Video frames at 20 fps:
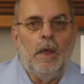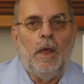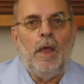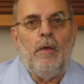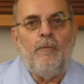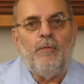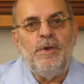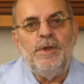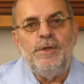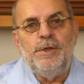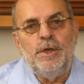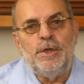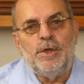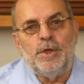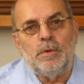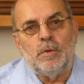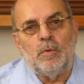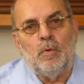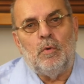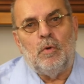Every
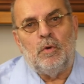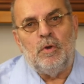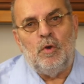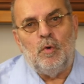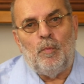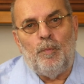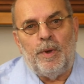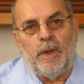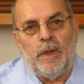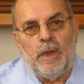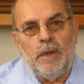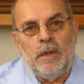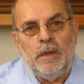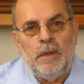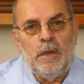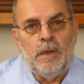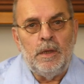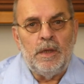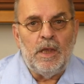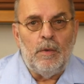digital audio player
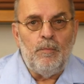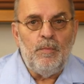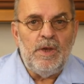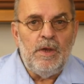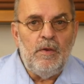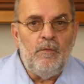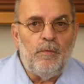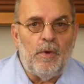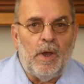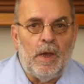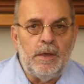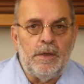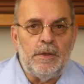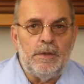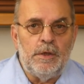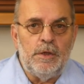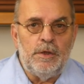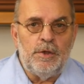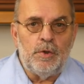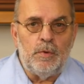can be
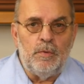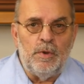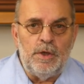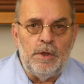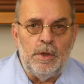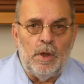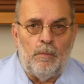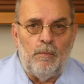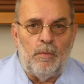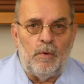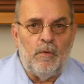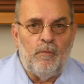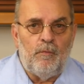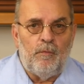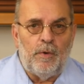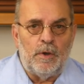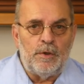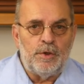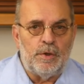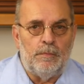divided into a number of
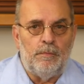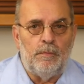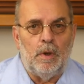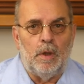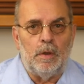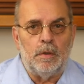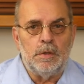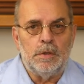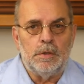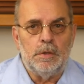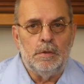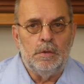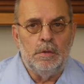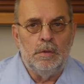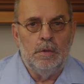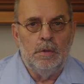function blocks.